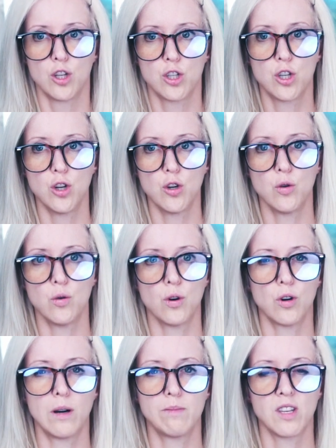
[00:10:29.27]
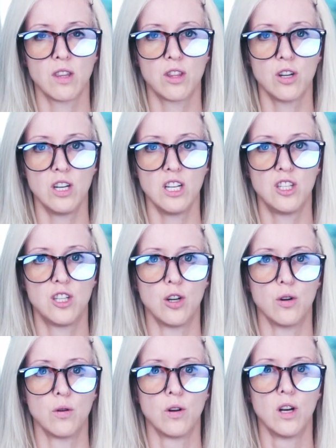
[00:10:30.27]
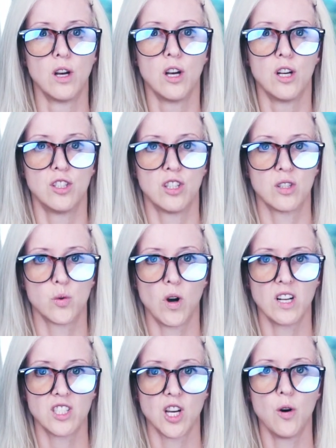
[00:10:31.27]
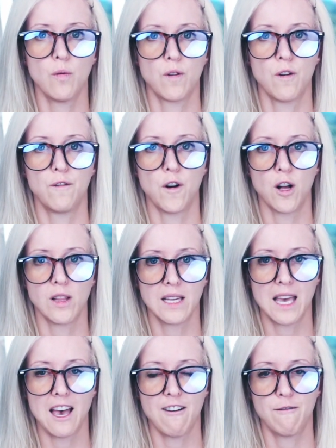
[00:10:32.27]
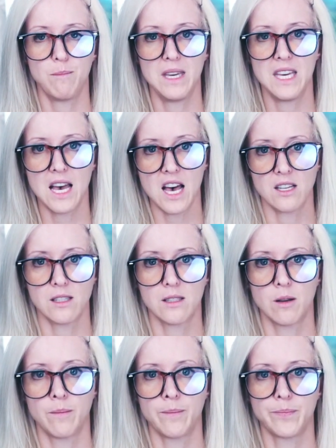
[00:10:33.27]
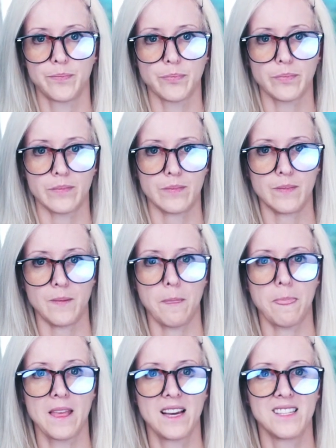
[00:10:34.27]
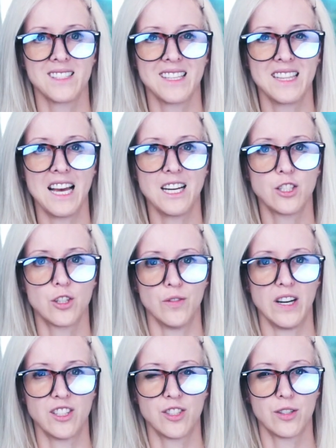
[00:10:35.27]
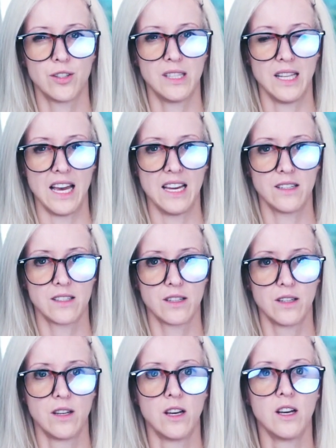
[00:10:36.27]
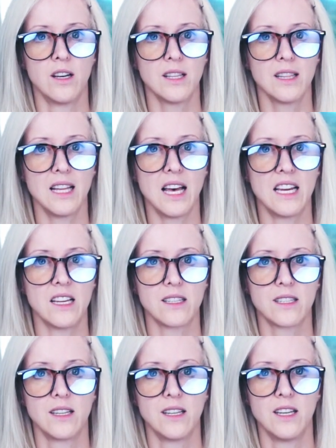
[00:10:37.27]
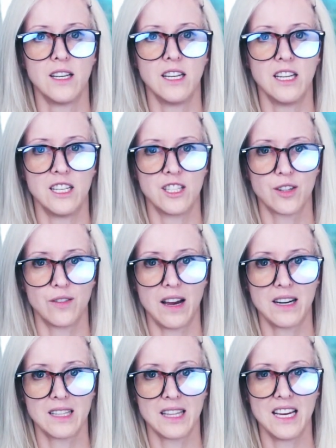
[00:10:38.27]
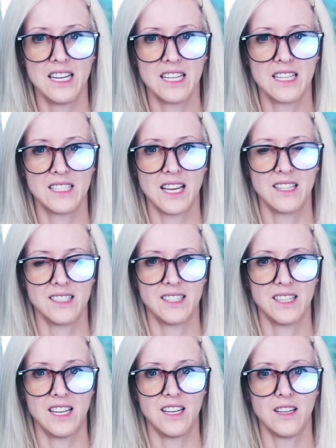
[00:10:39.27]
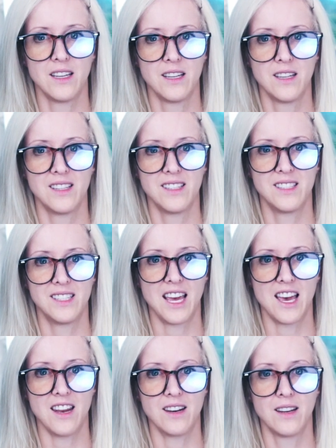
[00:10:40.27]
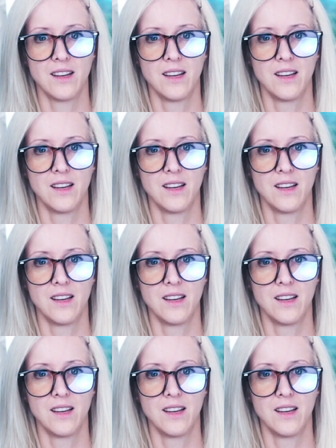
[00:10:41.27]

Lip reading: 2 or up to 32. Just watch out for falling FPS. Select directional light. Light, indirect lighting intensity, 10.